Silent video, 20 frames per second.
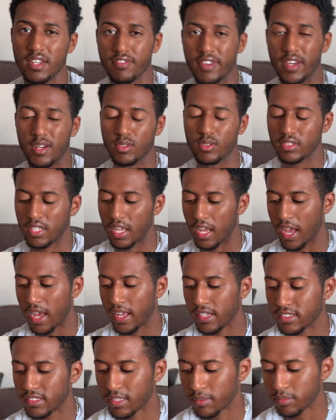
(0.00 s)
if I don't
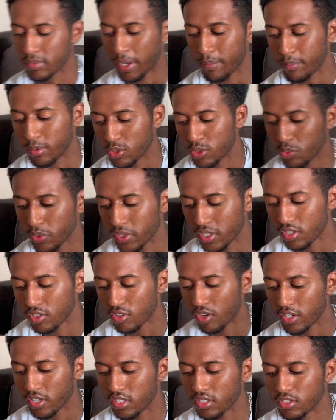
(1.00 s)
add some type of sweetener
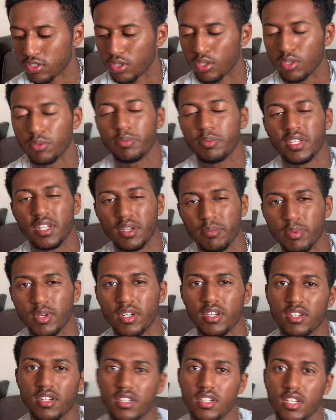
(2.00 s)
on it. So peanut
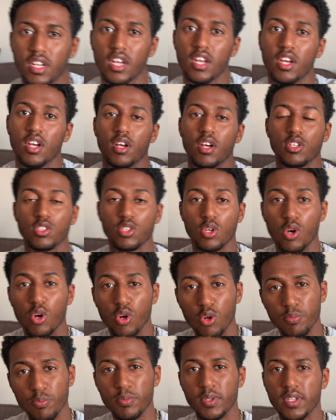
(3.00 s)
butter, so
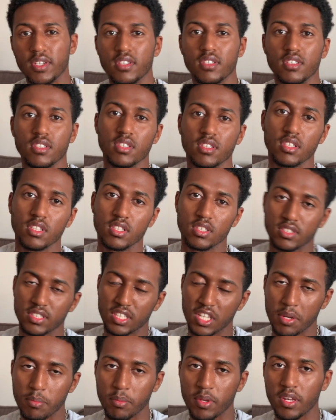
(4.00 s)
oatmeal,
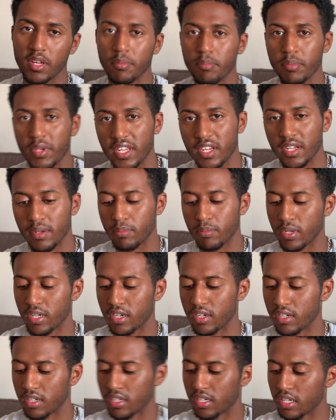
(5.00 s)
cinnamon, peanut
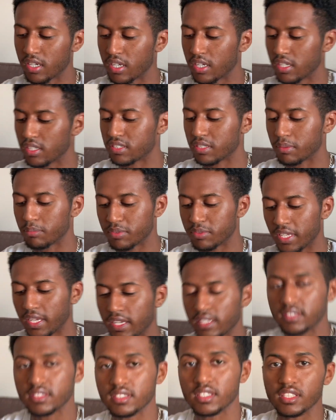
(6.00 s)
butter, some
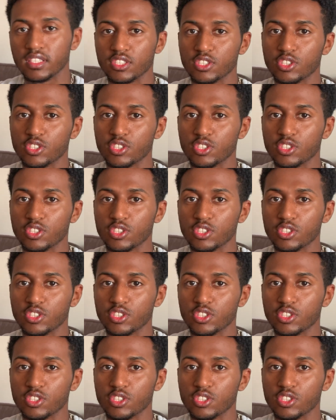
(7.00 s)
dates and